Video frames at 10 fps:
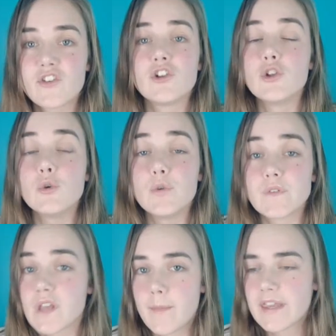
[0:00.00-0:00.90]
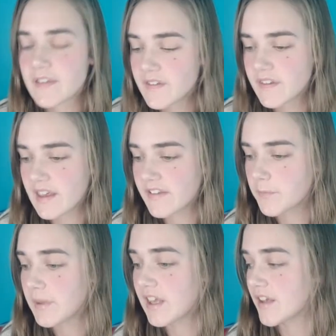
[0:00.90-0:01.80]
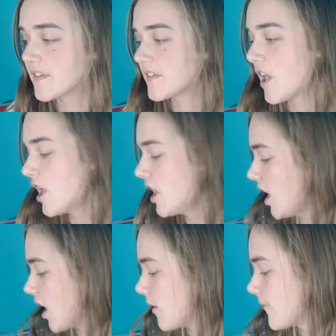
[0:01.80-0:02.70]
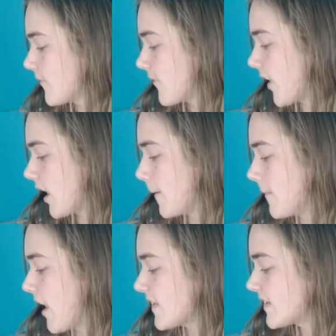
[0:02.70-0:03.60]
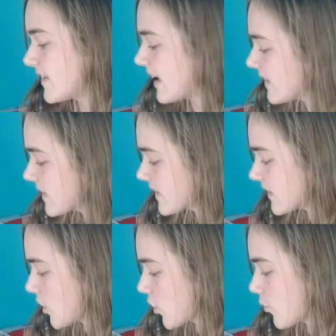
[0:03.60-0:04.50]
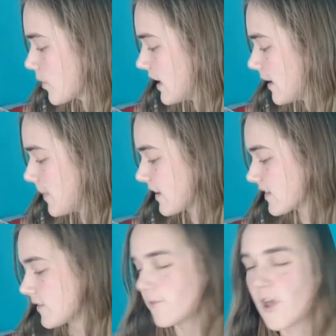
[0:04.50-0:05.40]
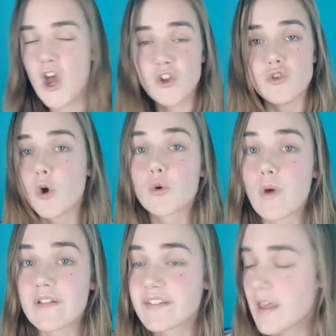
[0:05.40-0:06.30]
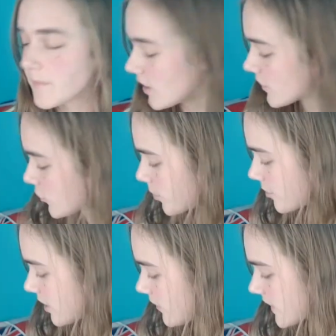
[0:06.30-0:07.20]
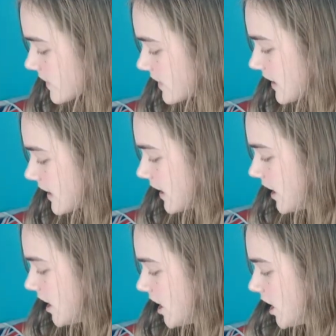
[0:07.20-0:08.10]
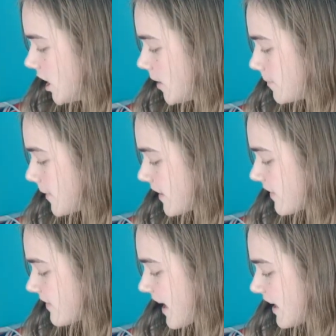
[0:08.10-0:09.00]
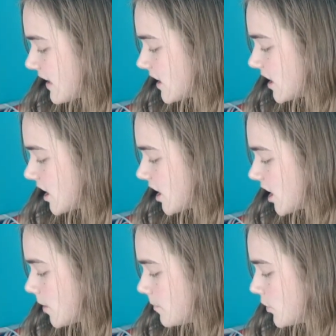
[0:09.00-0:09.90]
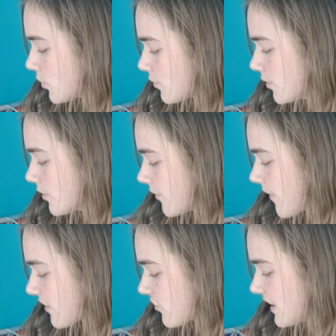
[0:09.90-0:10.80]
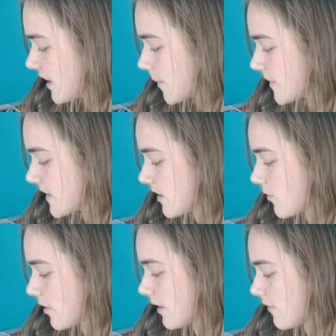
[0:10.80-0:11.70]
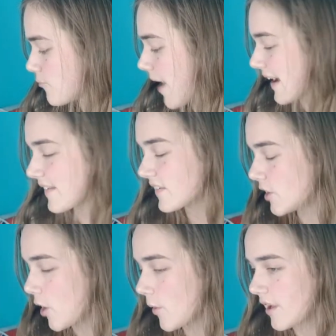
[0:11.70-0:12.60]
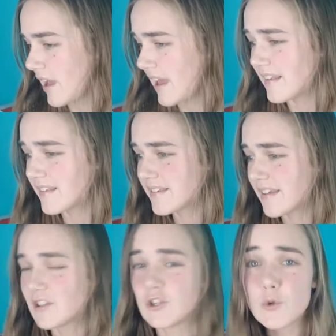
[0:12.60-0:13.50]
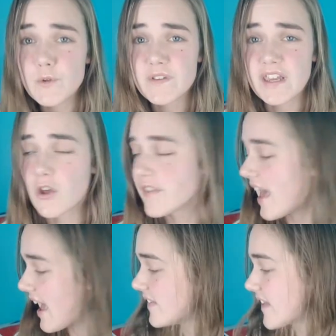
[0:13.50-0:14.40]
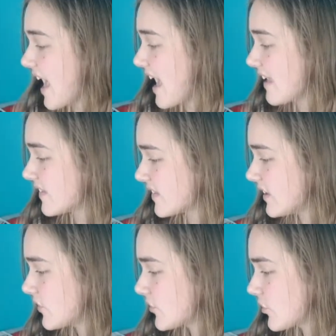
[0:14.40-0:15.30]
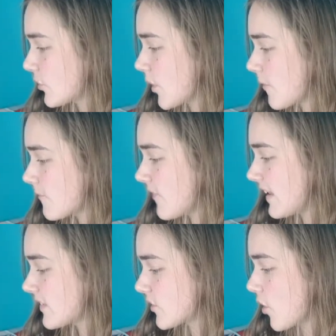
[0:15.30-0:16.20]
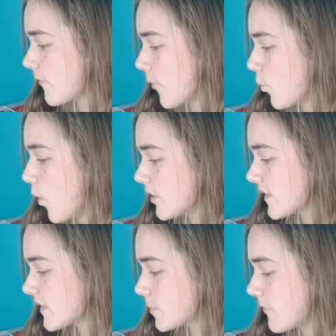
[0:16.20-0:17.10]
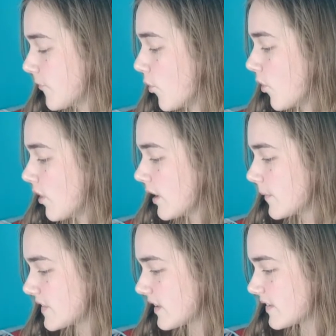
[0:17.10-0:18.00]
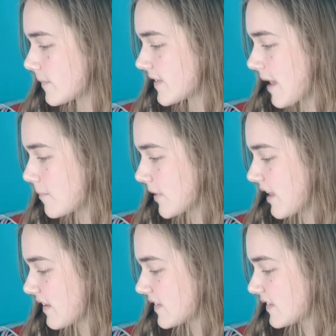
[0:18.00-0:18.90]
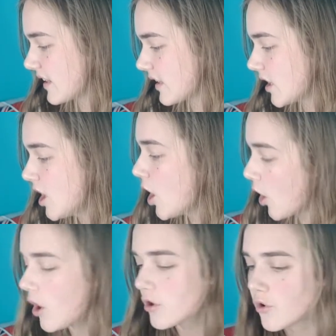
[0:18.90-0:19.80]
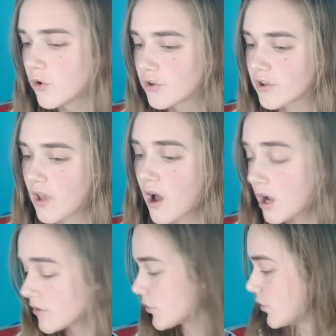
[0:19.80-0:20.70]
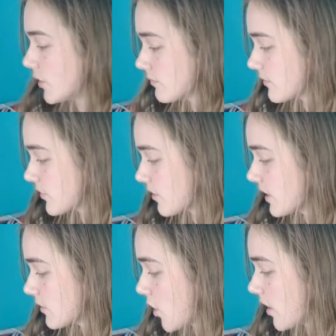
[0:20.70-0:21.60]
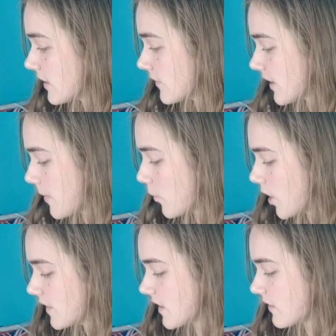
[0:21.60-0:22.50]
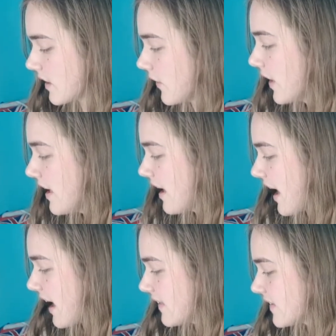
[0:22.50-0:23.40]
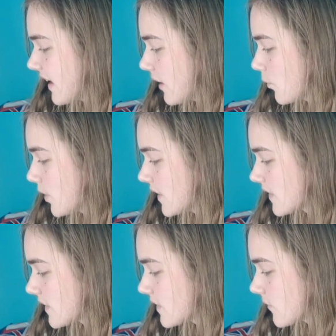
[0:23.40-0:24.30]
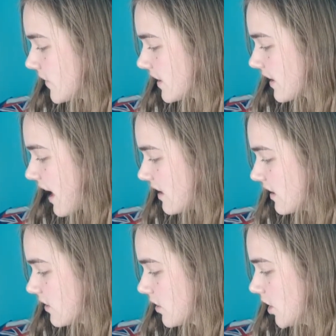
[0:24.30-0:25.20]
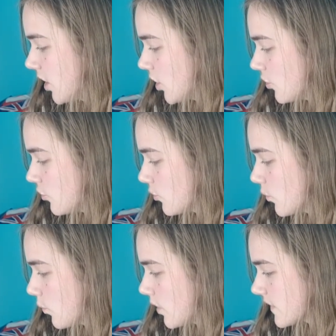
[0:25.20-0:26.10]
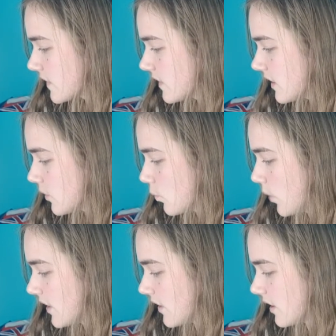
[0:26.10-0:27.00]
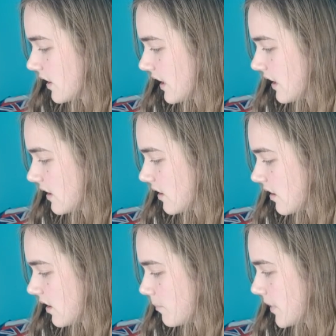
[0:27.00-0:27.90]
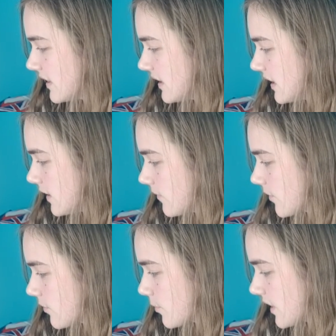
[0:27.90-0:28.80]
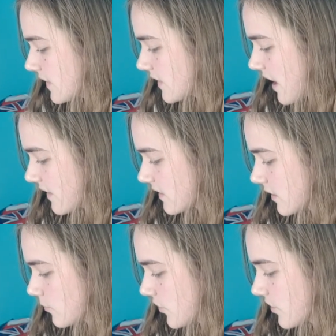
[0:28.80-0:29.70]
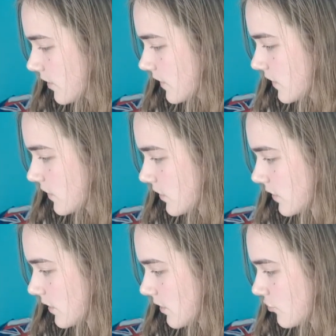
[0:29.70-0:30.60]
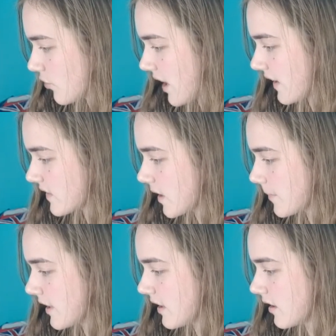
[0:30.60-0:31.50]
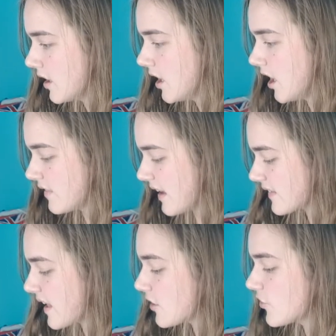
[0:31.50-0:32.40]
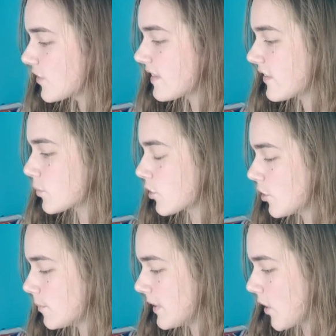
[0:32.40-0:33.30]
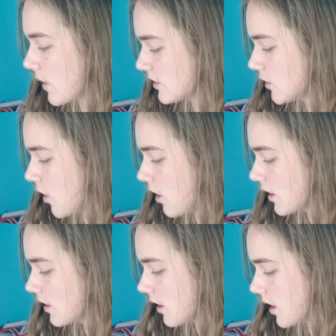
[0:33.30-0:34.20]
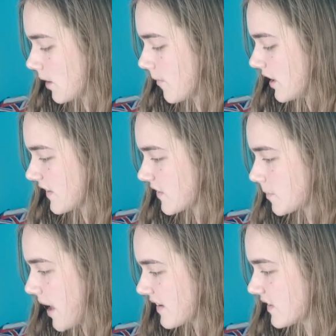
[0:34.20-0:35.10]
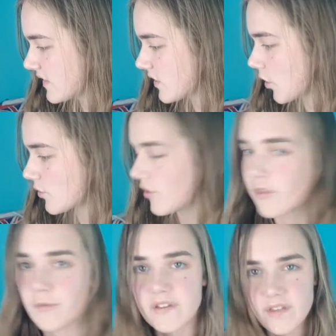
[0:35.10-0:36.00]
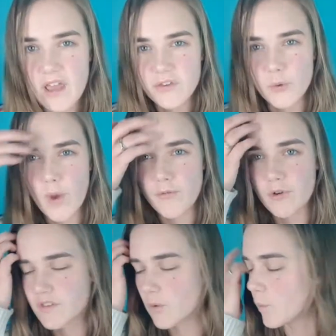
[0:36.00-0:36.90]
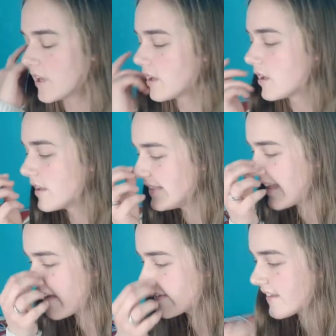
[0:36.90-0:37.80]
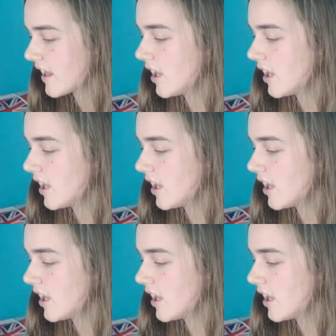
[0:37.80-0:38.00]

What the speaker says: to lose coming into this because of her status in her career, because of no Grand Slam titles previously. But then Muguruza actually comes in ranked lower and losing on the head-to-head. These two have faced off once before. It was in September last year on a hard court. Sorry, I can't even get my words out now. And it was Sofia Kenin who was the winner in, I believe, three sets. And I'm just going to drag it up here. That tells you that this one could be going long. I expect it to go to three sets, whoever is the winner, unless